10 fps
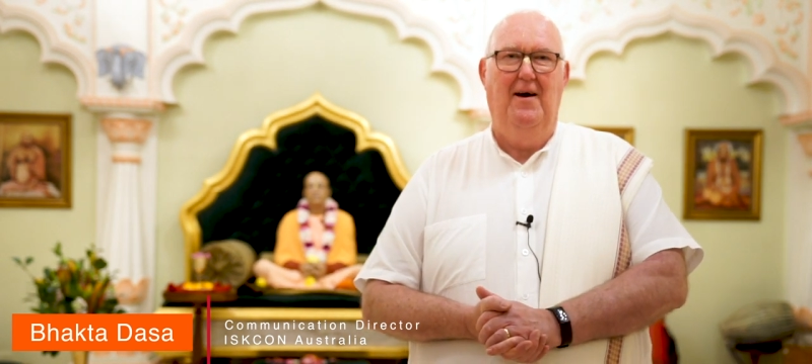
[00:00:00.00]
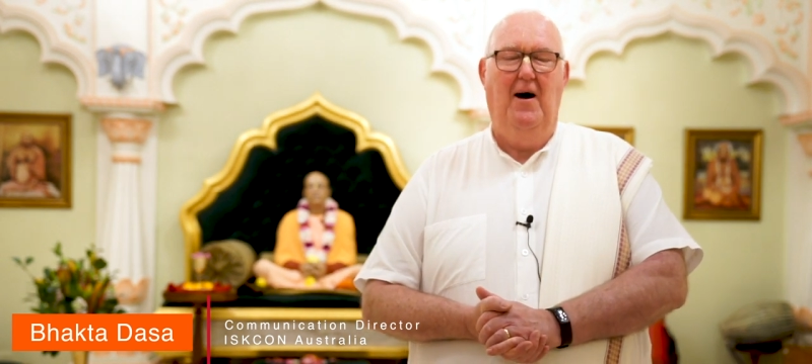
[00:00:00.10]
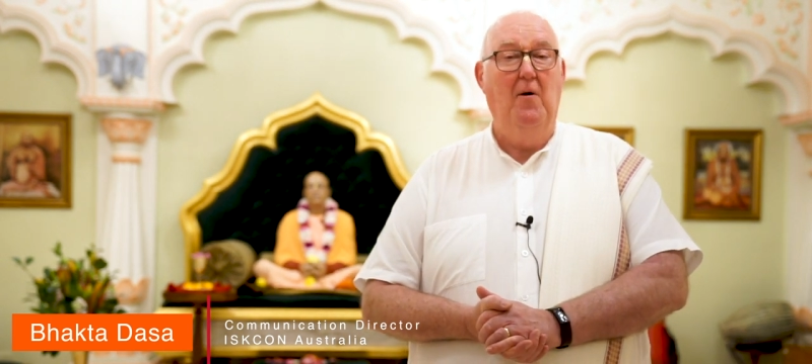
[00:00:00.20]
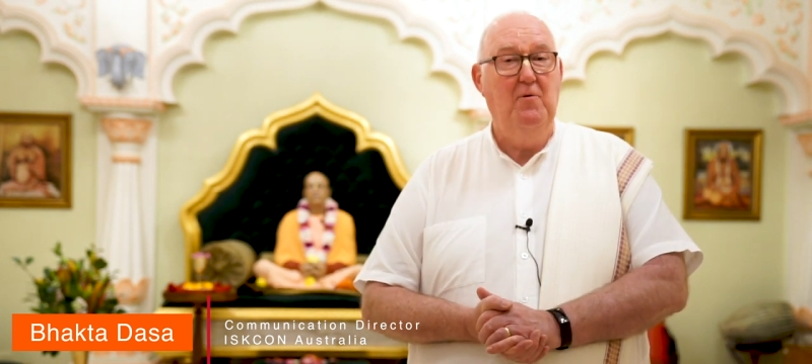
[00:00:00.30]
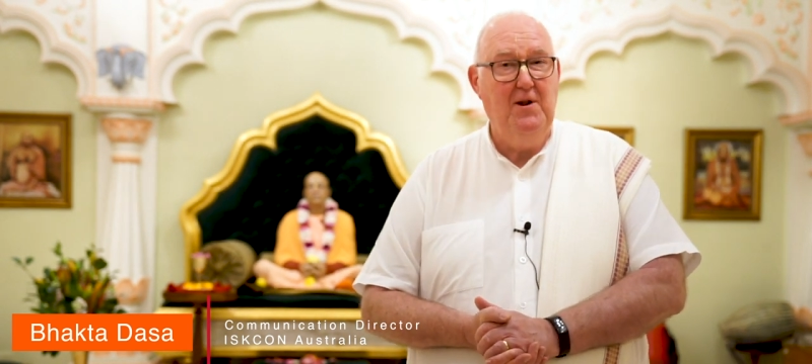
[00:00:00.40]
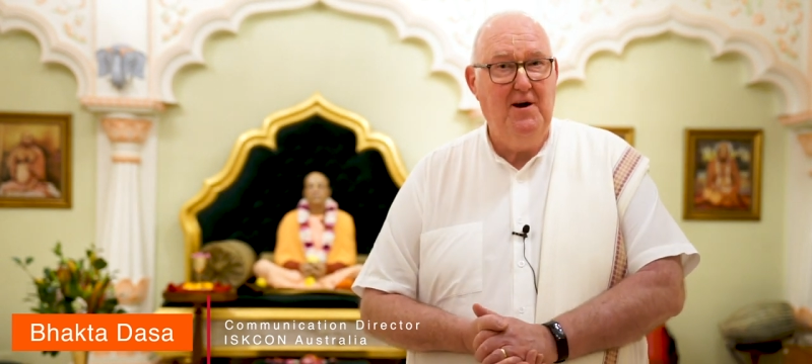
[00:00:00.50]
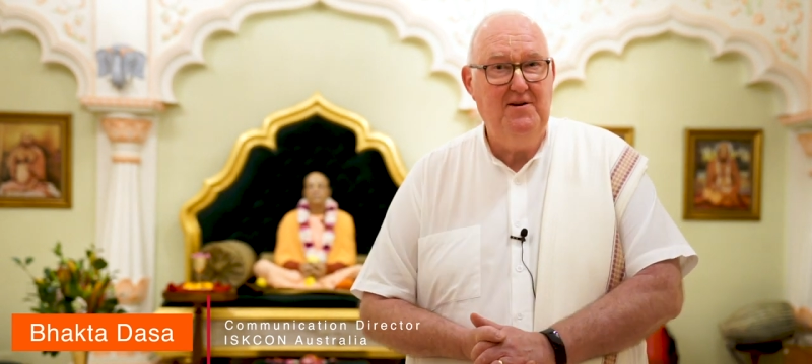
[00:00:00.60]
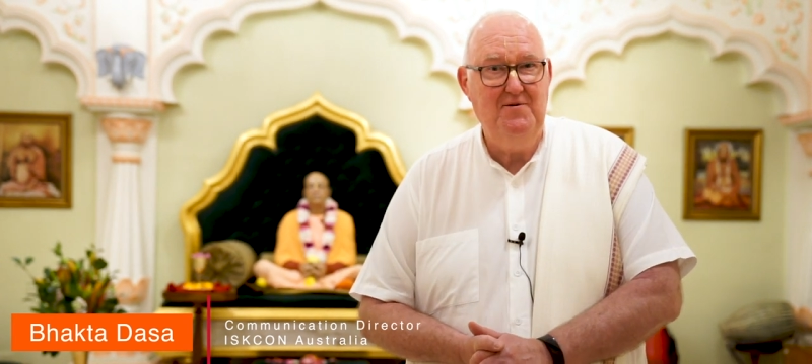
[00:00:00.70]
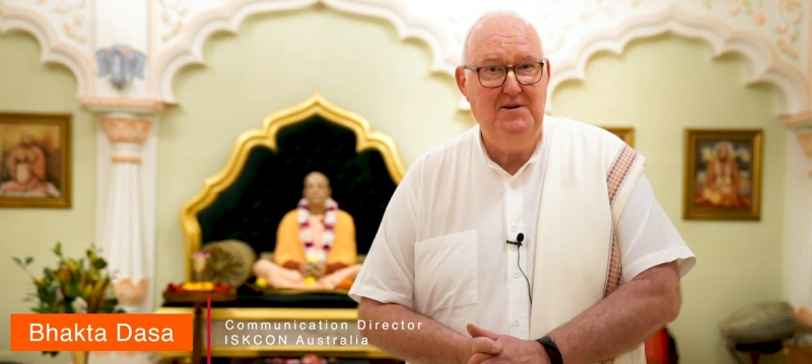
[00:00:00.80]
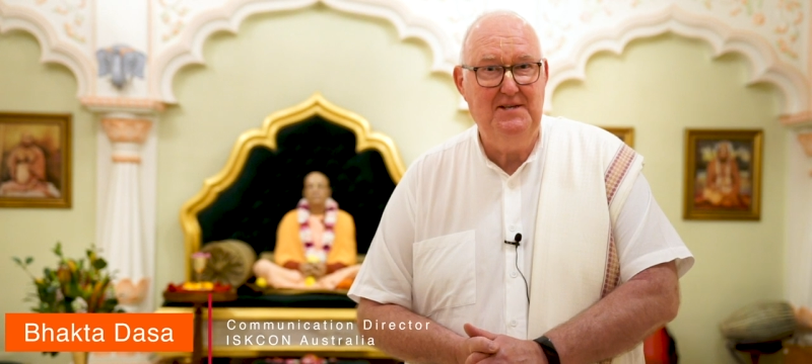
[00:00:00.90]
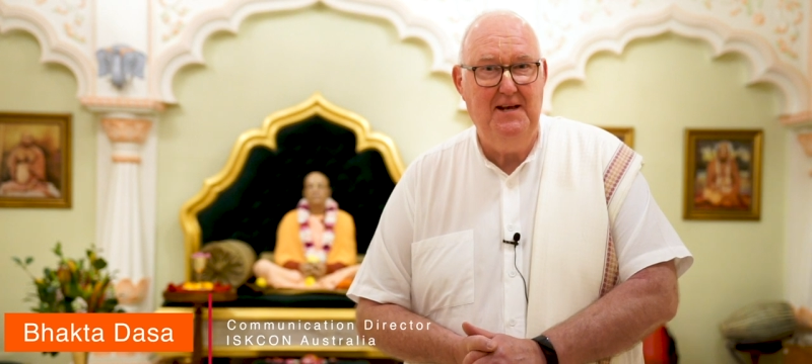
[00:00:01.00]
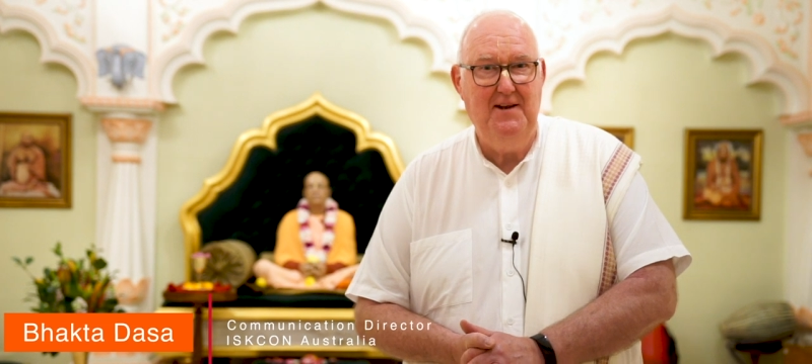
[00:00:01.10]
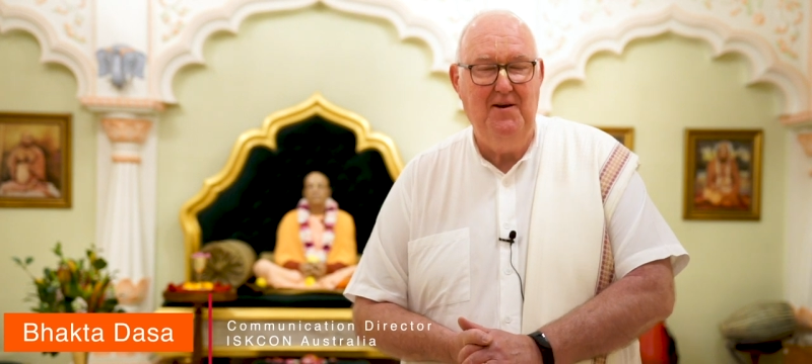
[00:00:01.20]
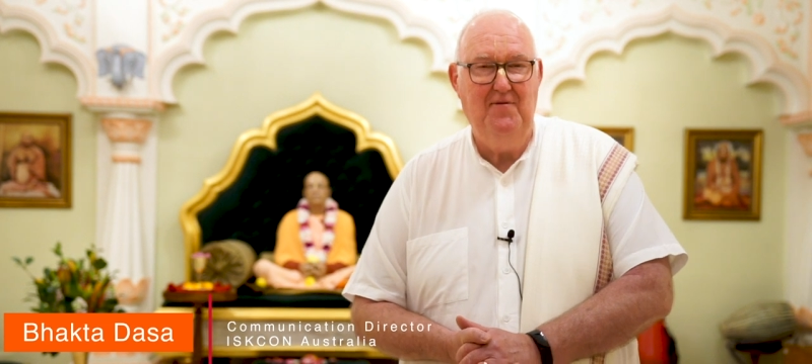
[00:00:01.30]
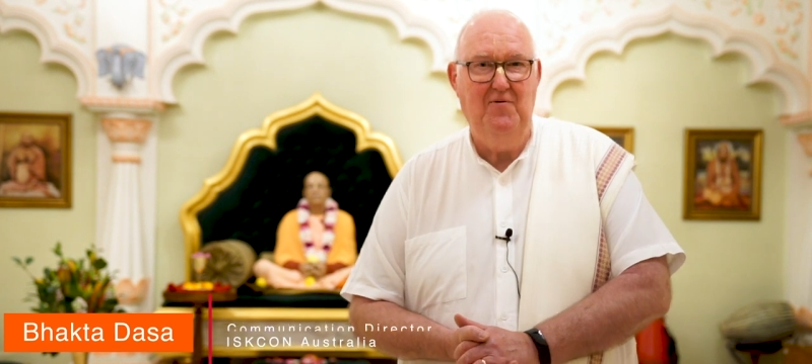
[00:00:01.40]
I would like to
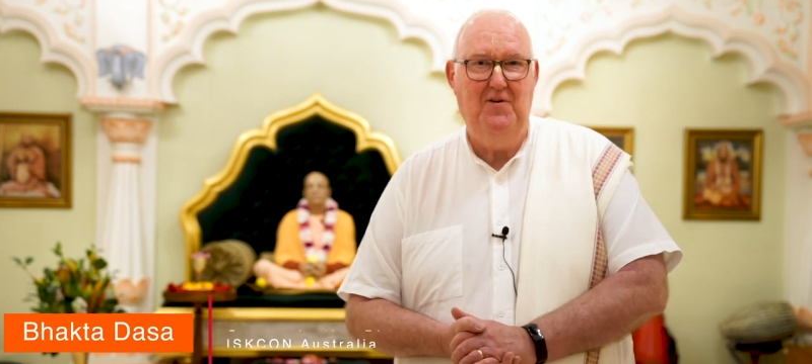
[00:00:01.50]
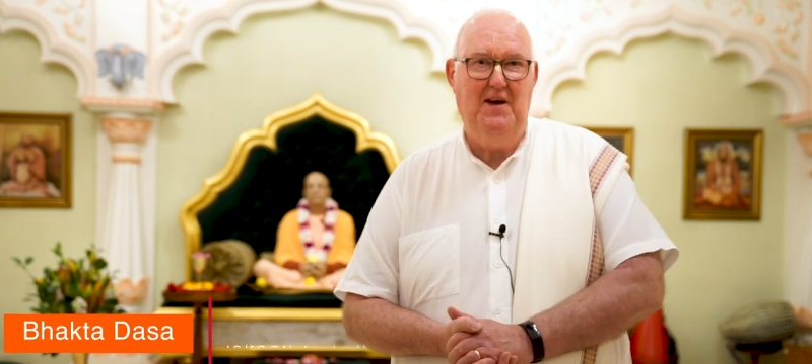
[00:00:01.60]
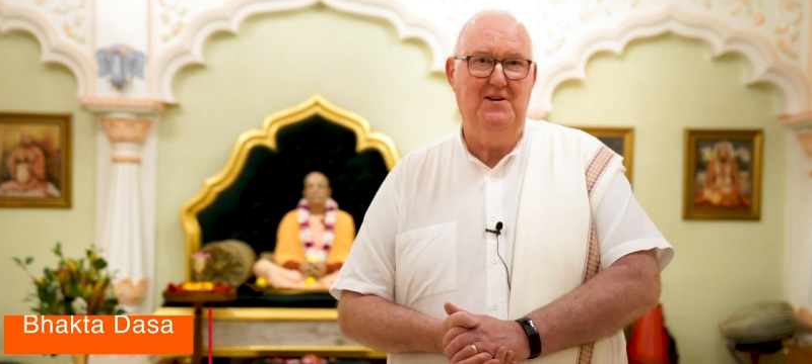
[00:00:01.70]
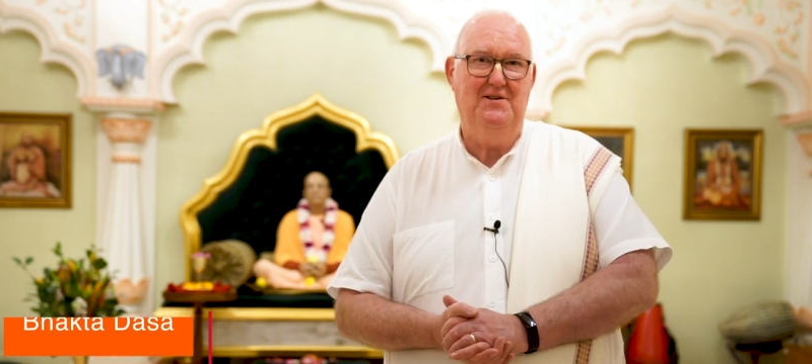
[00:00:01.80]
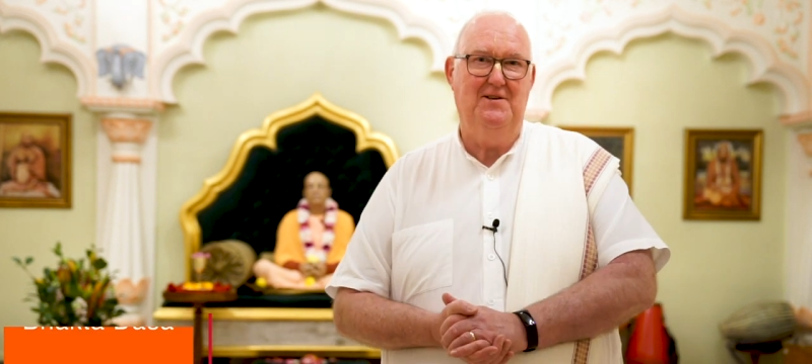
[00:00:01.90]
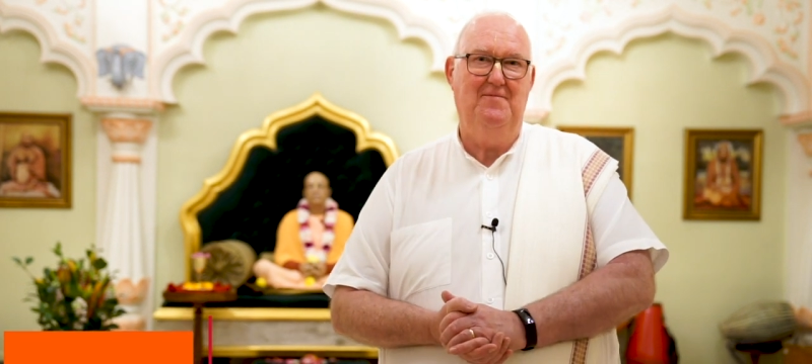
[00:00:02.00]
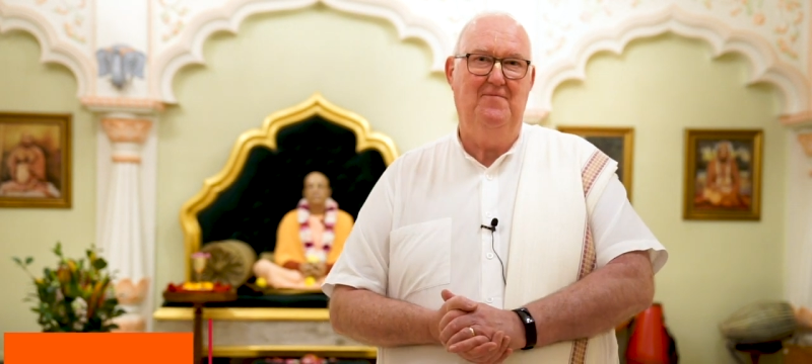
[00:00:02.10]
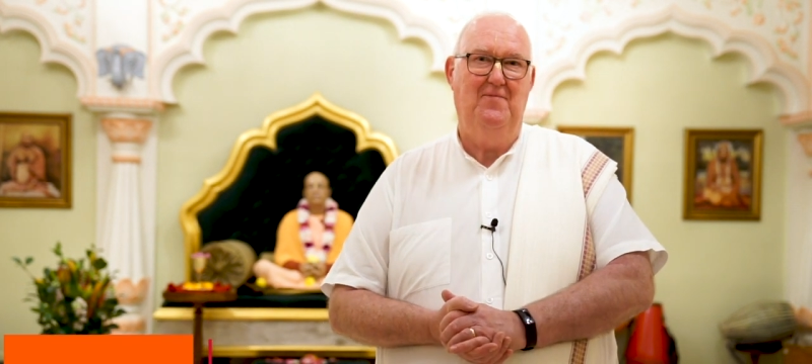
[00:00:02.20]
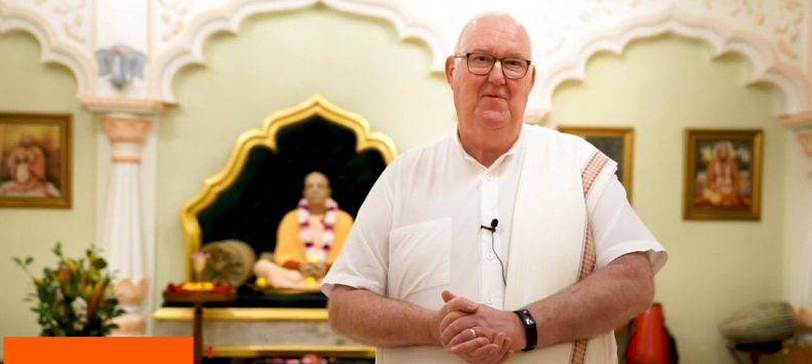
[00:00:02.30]
extend an invitation